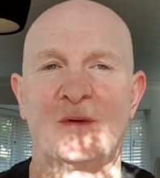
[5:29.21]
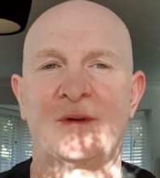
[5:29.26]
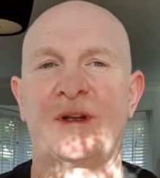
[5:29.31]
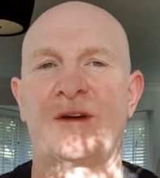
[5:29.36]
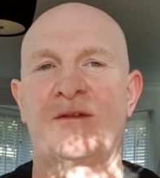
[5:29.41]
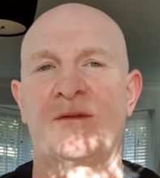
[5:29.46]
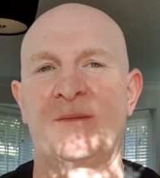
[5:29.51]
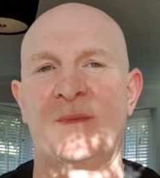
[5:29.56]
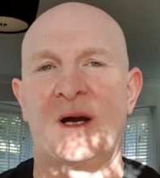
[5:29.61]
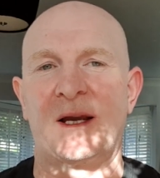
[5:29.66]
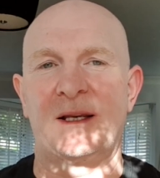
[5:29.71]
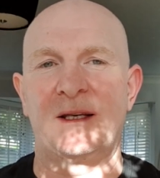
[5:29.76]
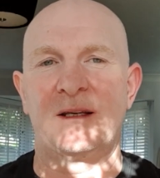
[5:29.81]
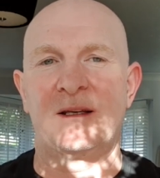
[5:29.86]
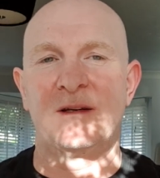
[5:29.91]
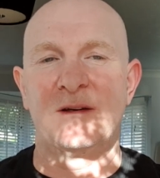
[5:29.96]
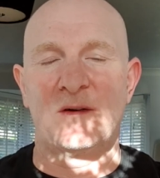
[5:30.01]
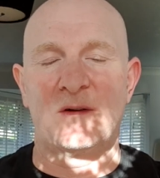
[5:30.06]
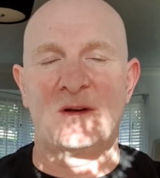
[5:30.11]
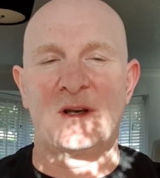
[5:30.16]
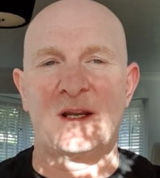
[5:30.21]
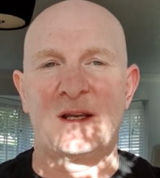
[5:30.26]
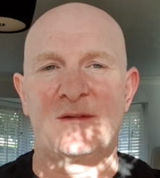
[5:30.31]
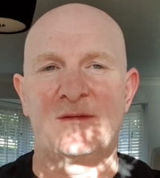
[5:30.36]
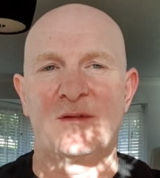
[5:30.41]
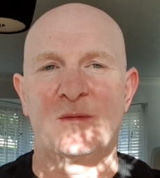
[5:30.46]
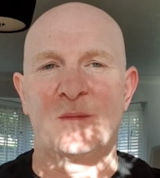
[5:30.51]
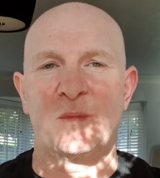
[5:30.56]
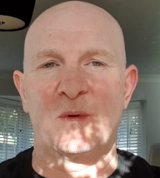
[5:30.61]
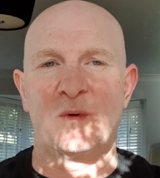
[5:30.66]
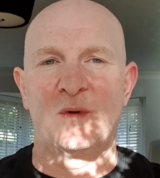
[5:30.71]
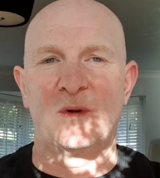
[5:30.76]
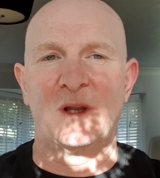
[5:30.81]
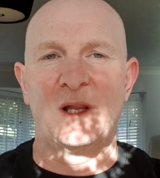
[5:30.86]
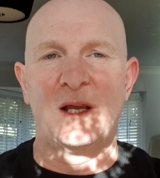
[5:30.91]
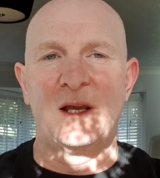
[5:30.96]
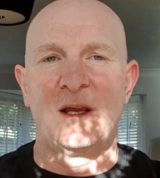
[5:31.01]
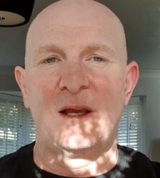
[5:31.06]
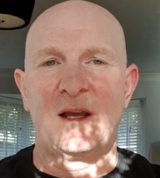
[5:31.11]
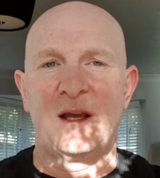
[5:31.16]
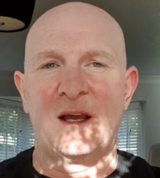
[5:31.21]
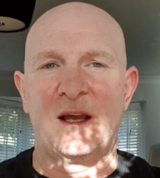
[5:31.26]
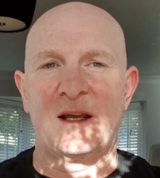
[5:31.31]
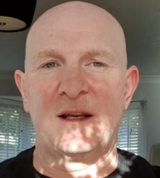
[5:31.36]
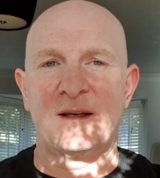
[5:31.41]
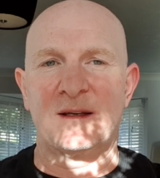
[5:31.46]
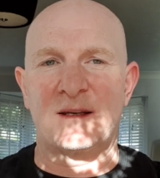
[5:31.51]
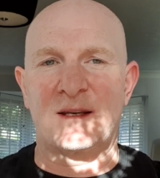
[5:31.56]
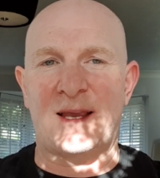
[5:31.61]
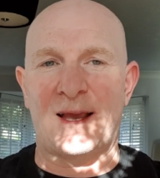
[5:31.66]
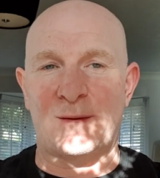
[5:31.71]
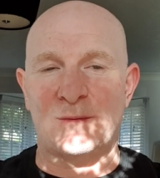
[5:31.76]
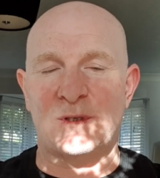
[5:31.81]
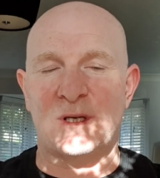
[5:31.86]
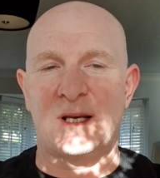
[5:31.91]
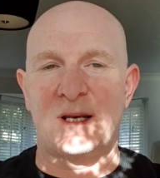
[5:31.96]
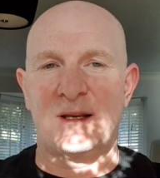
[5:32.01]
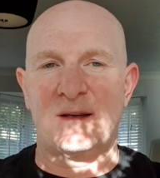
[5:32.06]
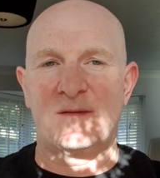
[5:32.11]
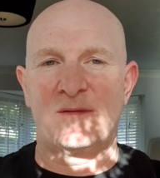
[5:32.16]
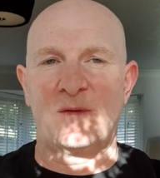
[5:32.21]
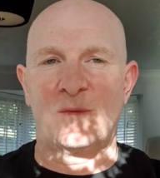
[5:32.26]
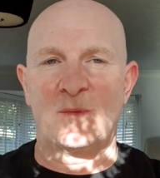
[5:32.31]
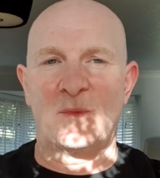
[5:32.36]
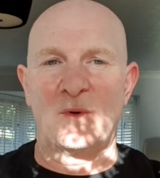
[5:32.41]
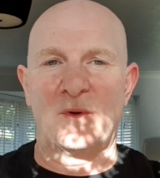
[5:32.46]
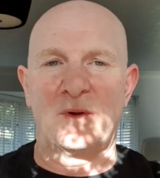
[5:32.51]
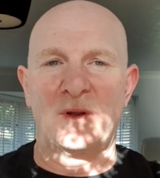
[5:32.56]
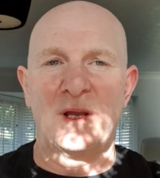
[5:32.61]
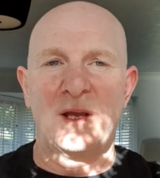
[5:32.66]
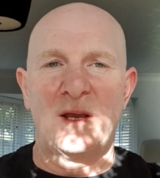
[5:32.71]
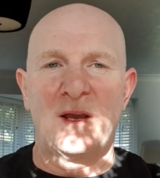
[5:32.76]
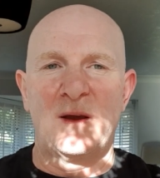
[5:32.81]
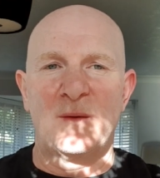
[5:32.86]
never mind non-league football and county league football.